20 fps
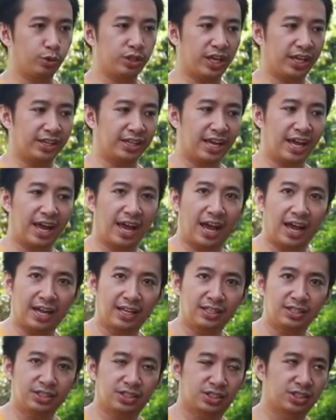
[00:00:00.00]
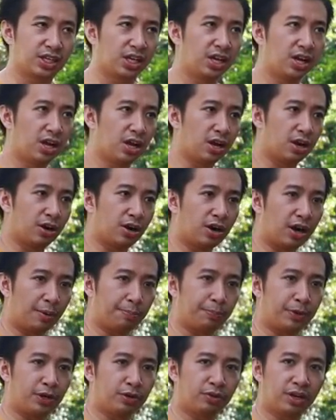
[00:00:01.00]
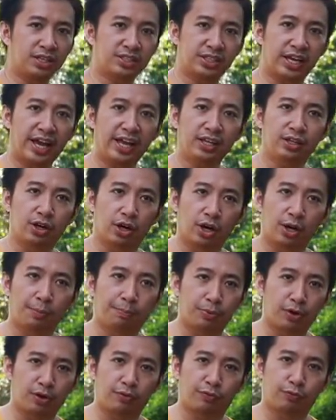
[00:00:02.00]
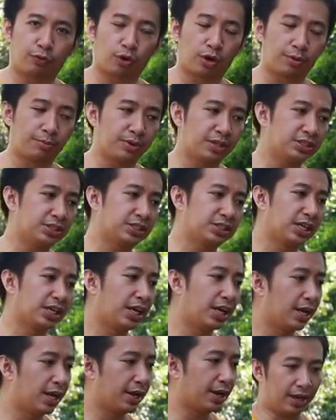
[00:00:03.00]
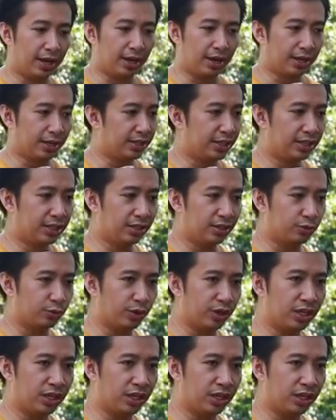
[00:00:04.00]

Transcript: would enhance her appearance and her performance. I didn't